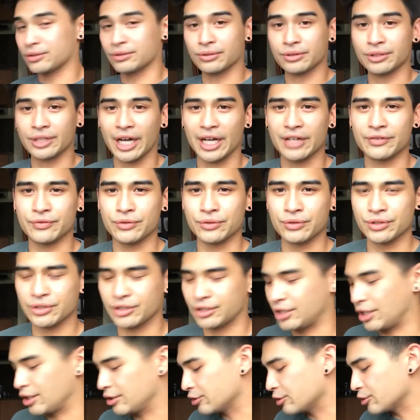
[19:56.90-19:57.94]
also
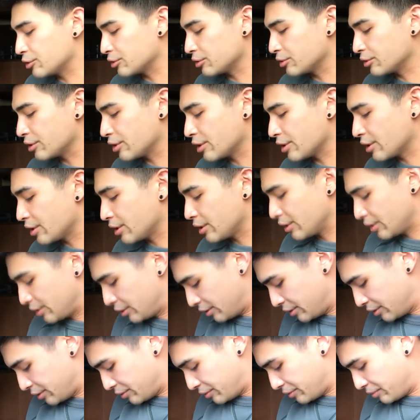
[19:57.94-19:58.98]
typhoon central
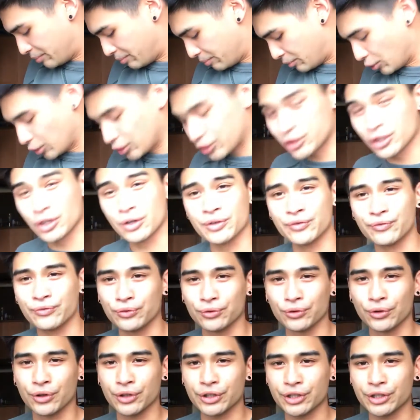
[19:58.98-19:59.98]
there. More so